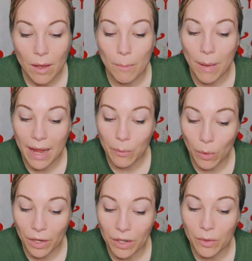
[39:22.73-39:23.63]
"My
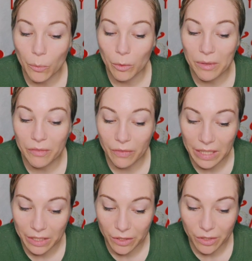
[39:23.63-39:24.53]
work will be
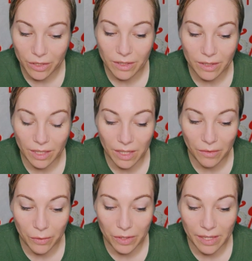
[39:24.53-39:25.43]
finished," the
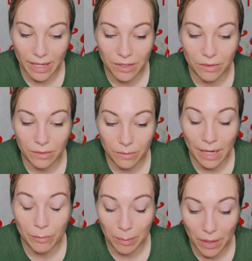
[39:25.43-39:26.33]
giver
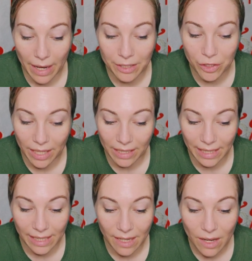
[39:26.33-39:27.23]
had replied
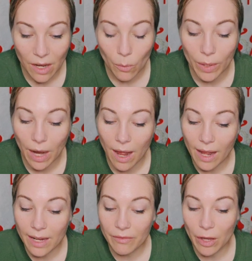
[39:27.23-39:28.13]
gently, "when
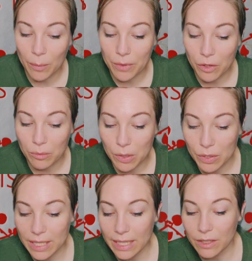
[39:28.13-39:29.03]
I have helped the
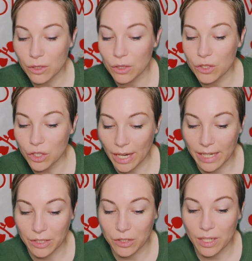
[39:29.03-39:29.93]
community to
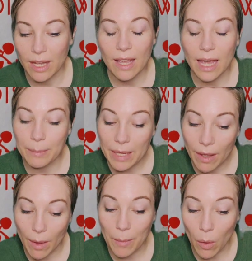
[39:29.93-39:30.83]
change and
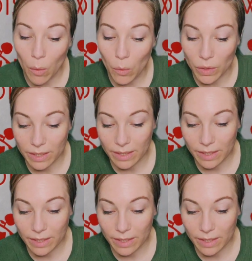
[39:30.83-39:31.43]
become whole.